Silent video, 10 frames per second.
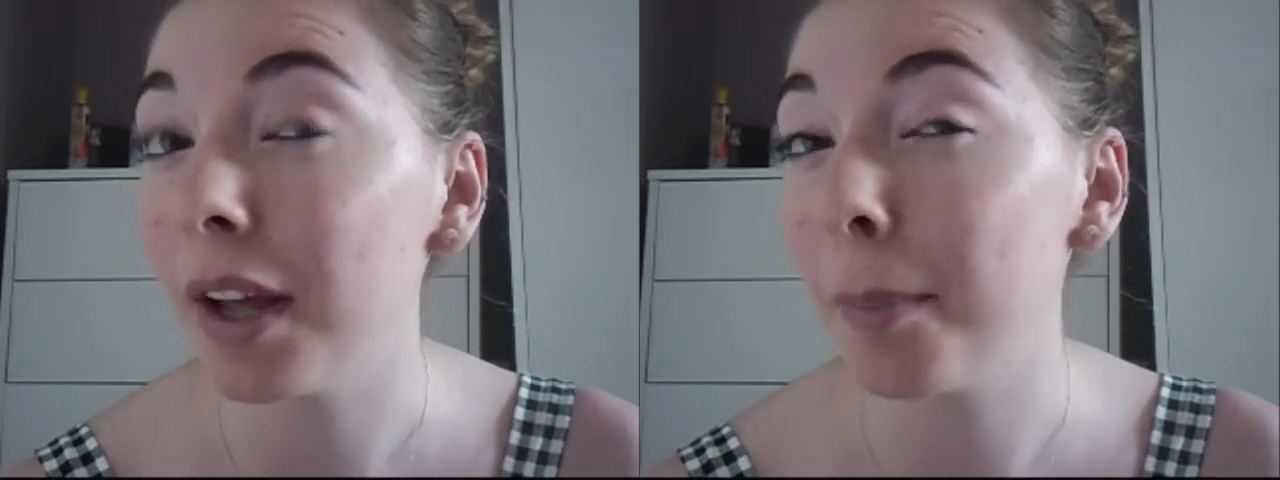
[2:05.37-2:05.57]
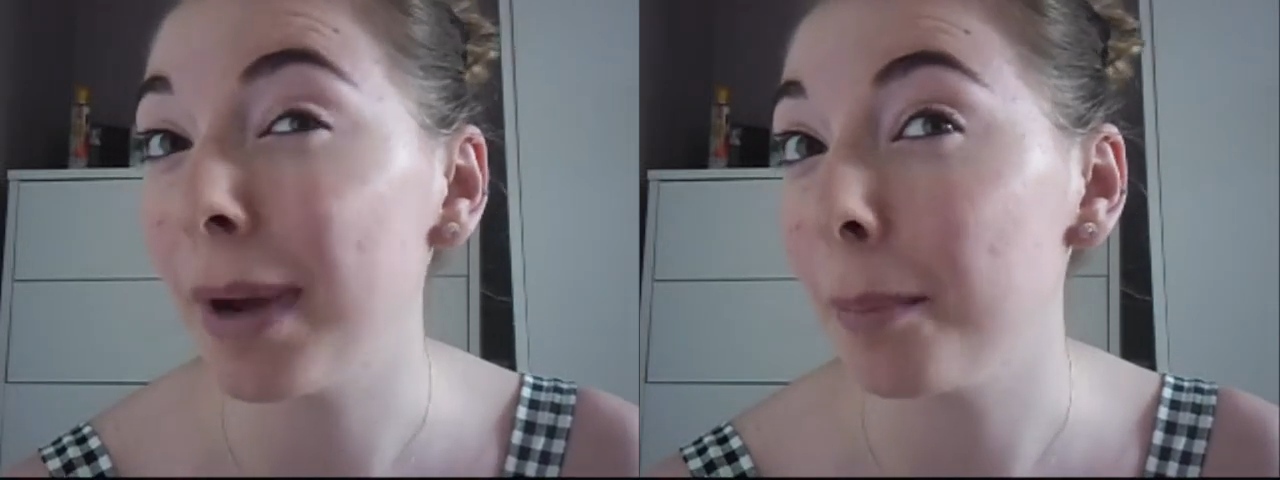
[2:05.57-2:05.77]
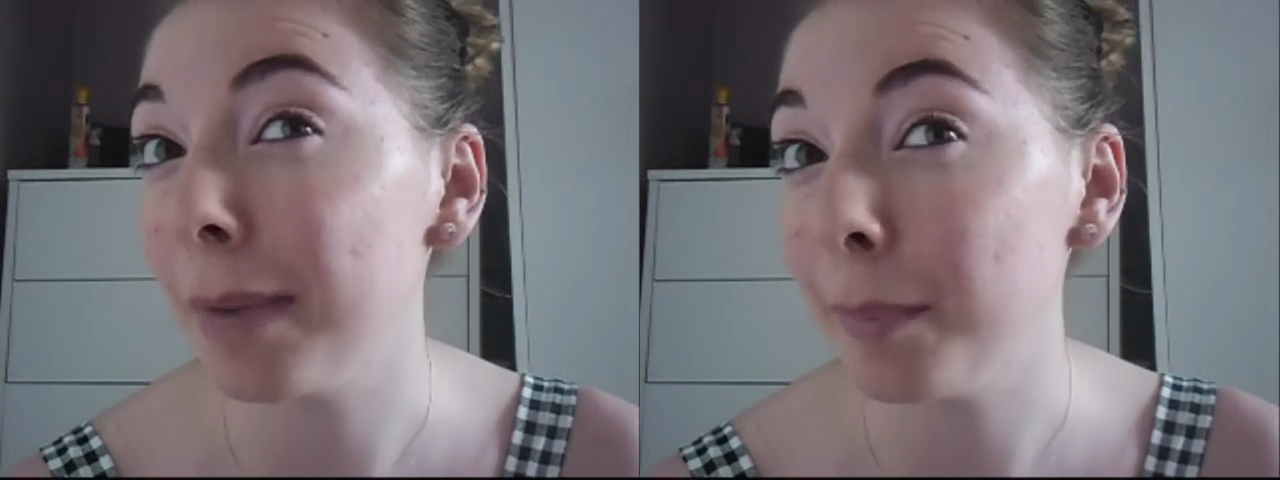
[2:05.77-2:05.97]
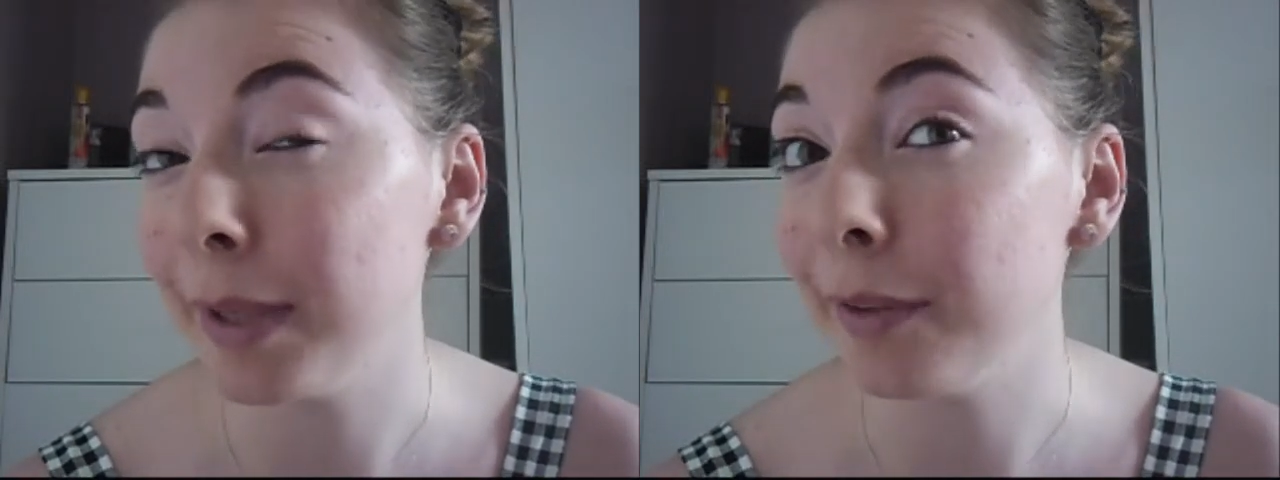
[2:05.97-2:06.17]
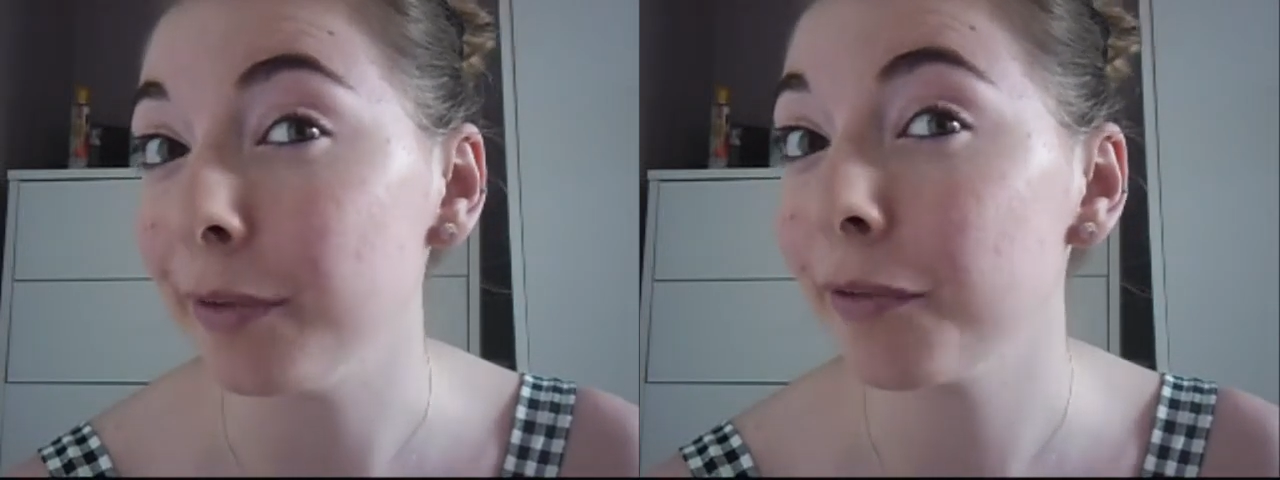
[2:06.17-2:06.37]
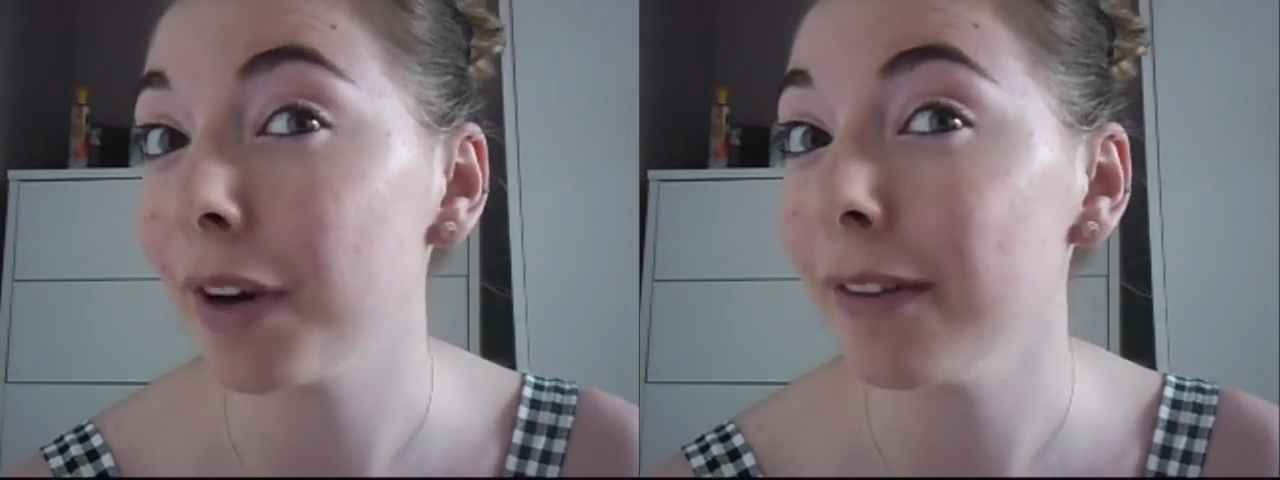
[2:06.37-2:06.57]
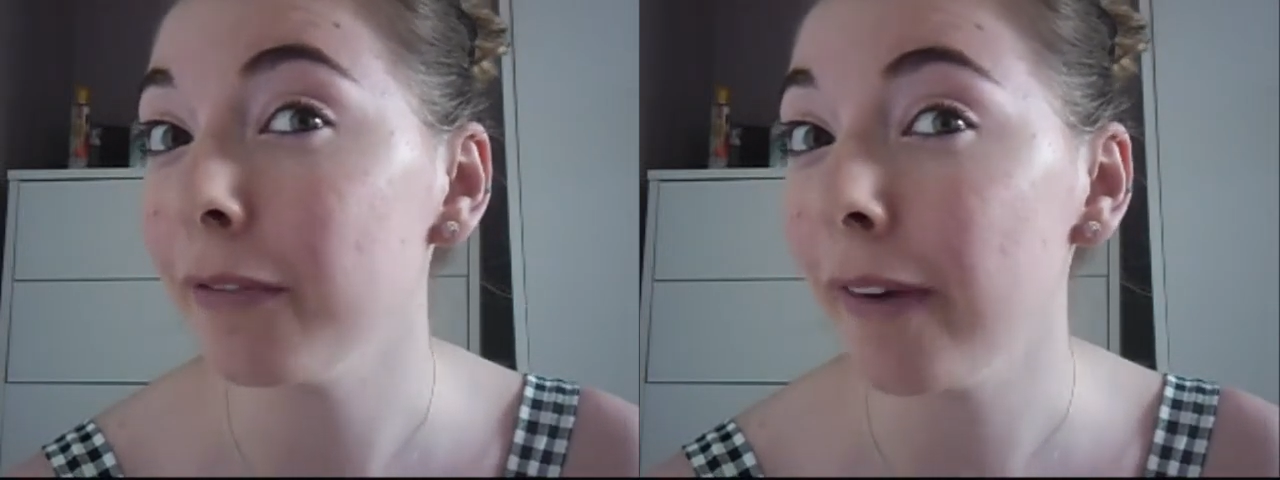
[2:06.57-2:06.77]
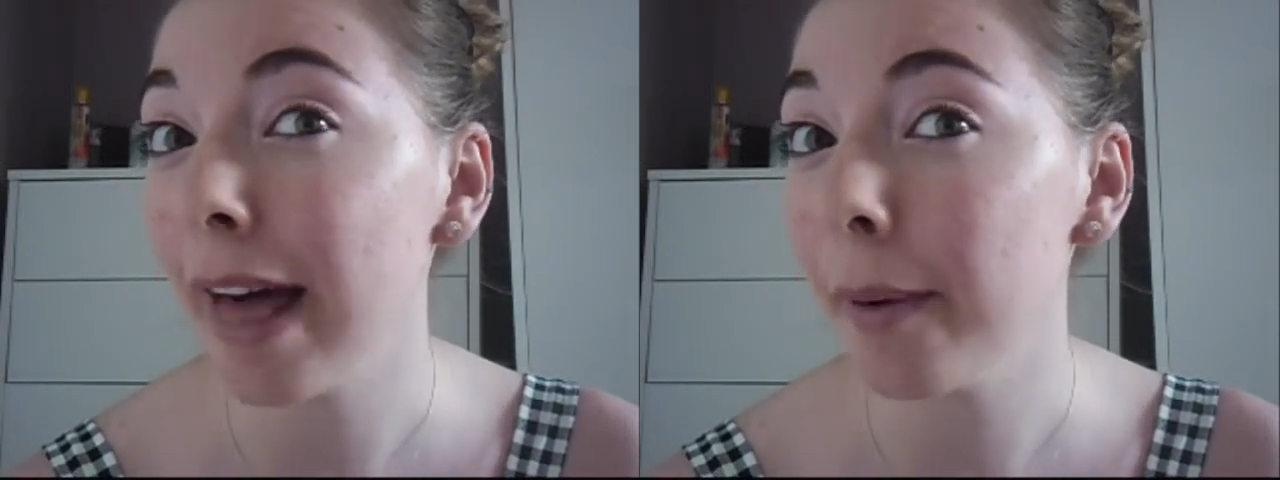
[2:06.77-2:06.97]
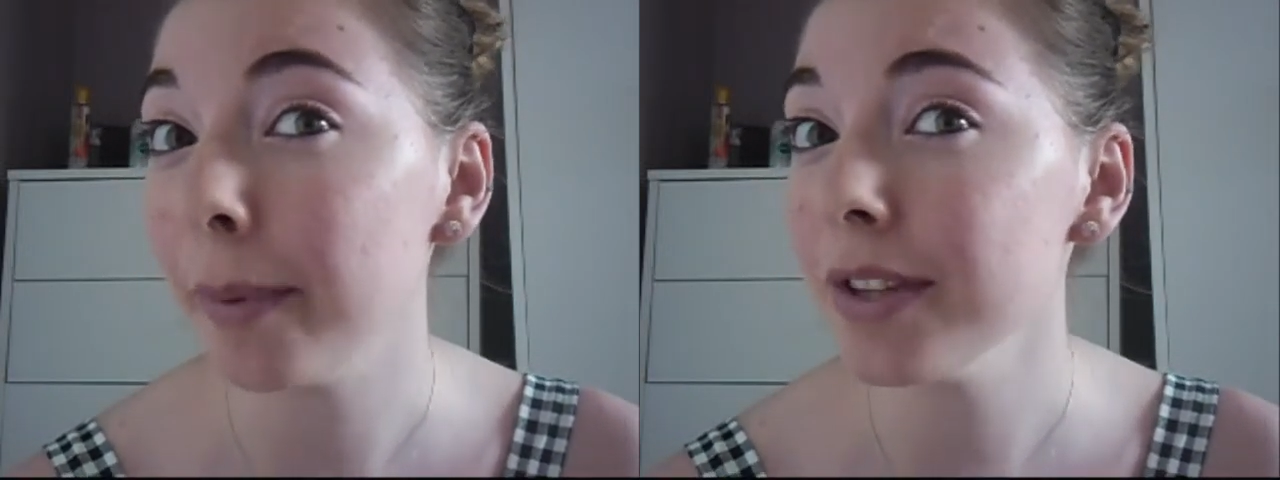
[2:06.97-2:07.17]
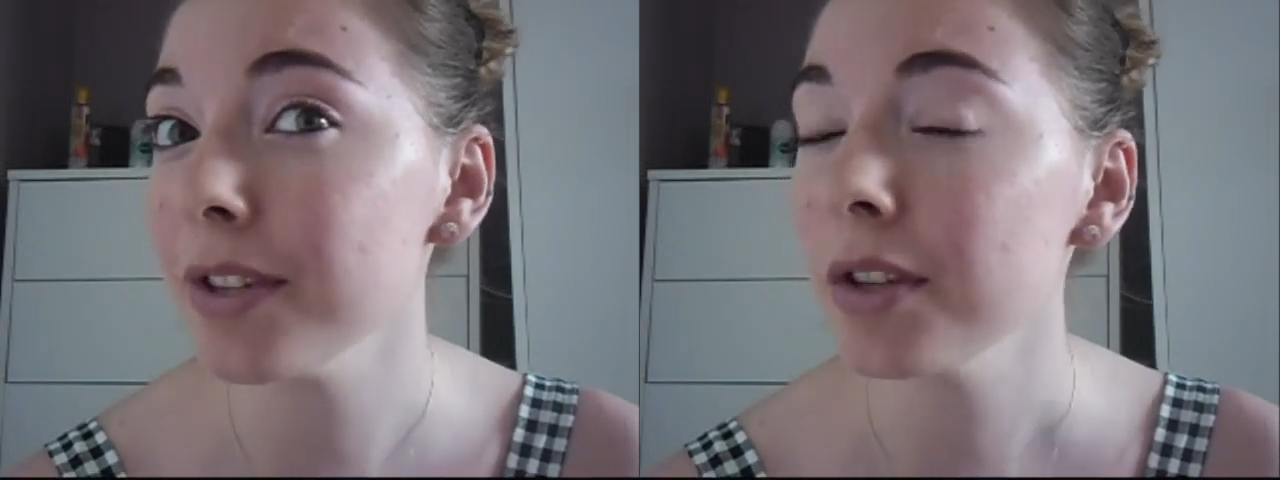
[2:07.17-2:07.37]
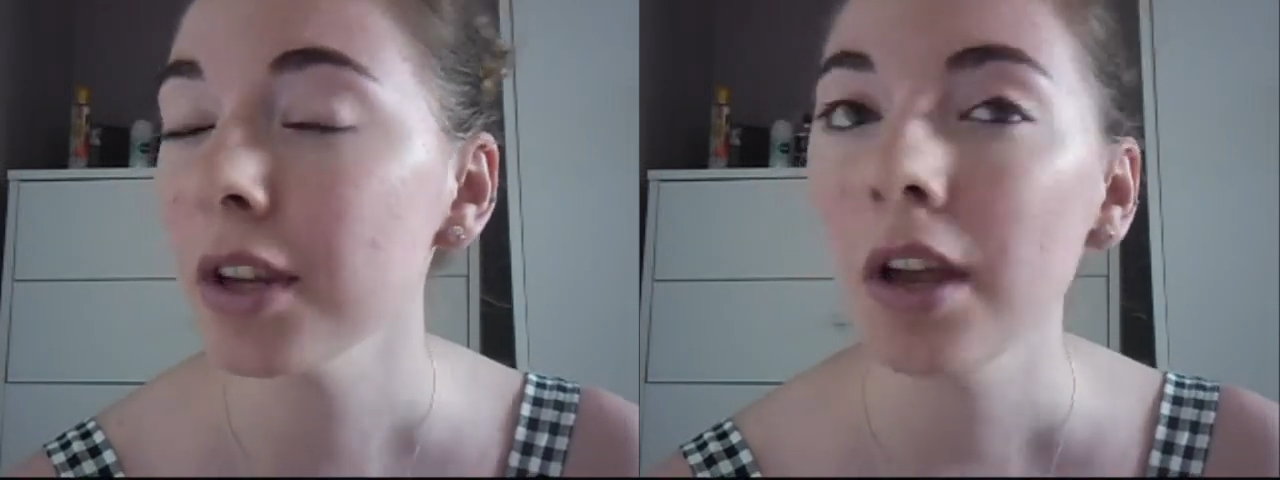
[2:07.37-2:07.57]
about maybe 5 flowers,